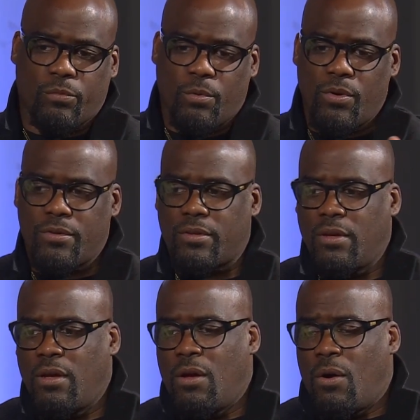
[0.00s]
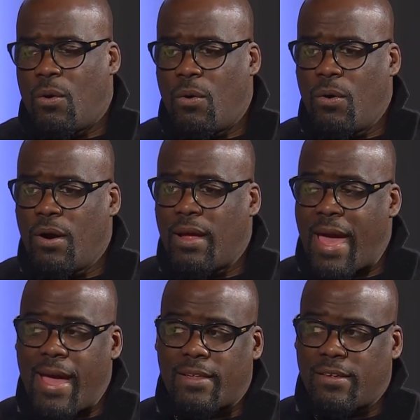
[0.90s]
sports, or
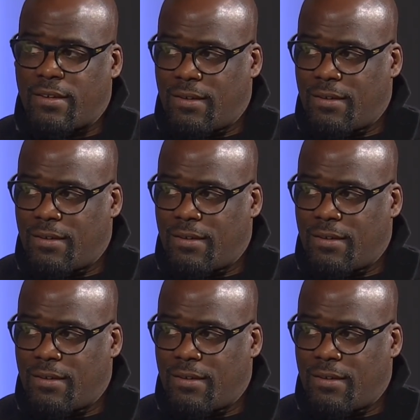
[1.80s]
acting.